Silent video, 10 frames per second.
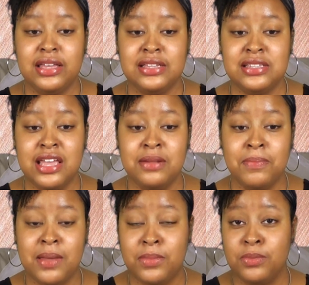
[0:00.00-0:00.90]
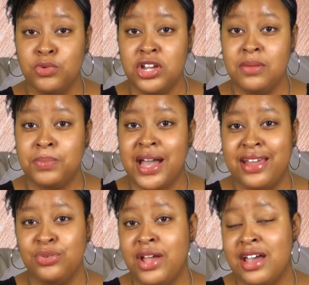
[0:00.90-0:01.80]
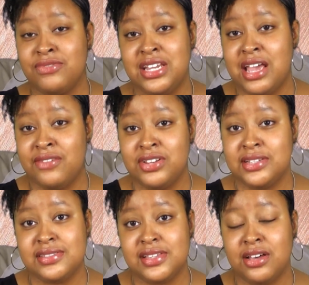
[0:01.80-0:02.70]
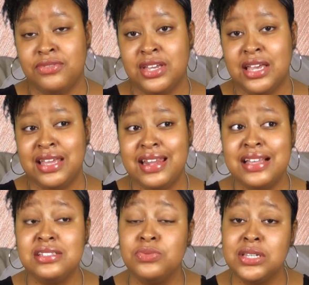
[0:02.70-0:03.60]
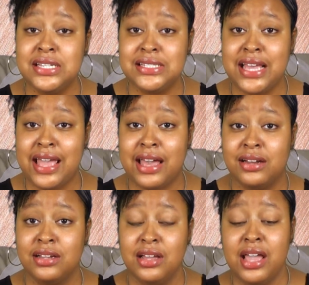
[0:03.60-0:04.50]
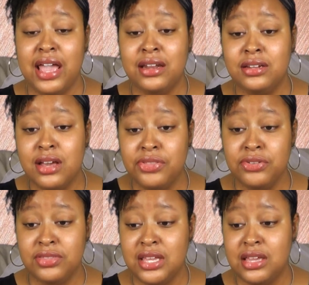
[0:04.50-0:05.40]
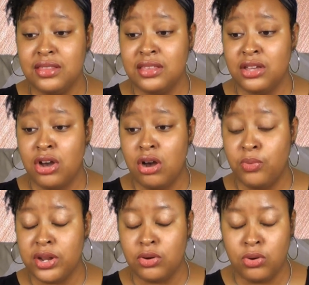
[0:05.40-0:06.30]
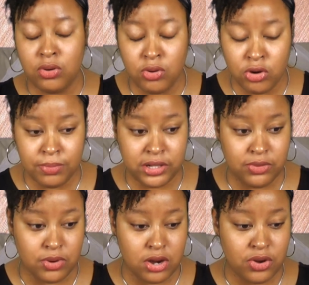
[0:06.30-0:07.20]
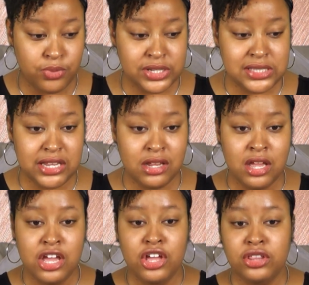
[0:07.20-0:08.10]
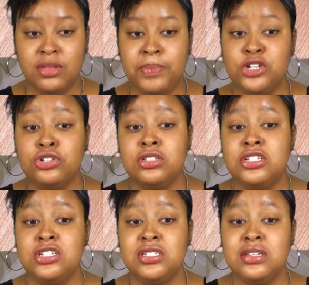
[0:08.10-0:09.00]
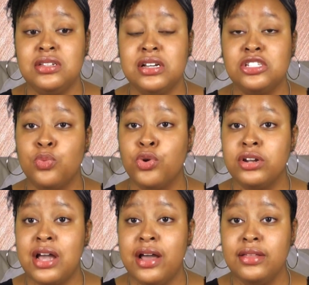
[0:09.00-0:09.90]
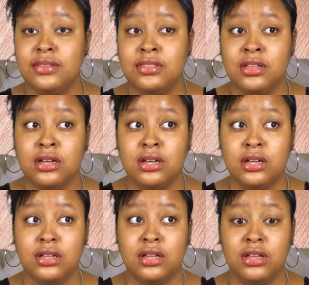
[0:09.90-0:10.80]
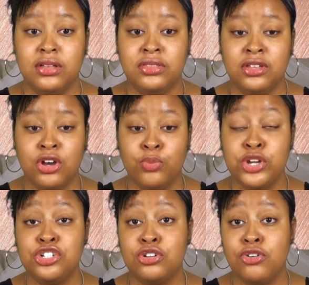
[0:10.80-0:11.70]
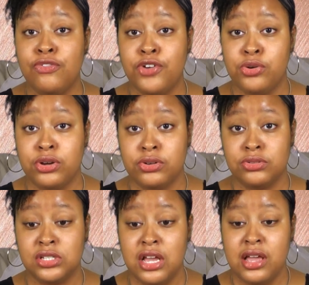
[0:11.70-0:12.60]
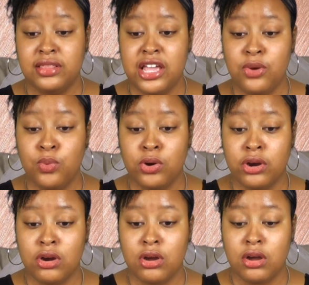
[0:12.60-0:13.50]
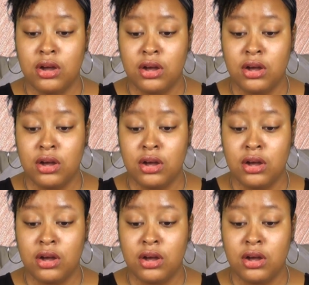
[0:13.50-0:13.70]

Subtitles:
is in my memory, but I don't have any evidence of it, and that's really sad. And another thing that went horribly wrong was that the pictures that she sent us were not the original photos. They were